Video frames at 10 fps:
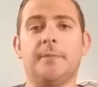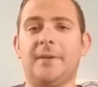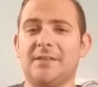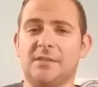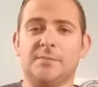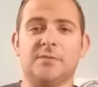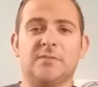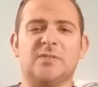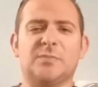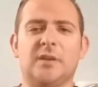but past
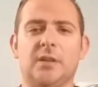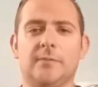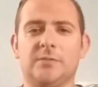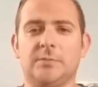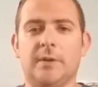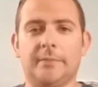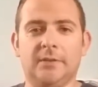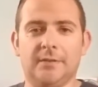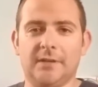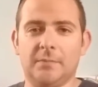episodes of Sprite Lovers, you probably
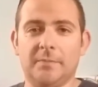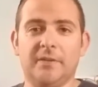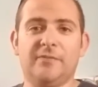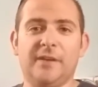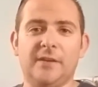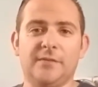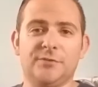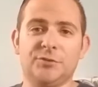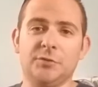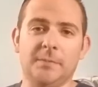know that I'm a big fan of
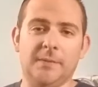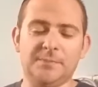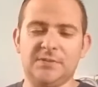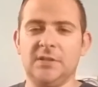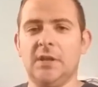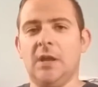shoot-'em-ups,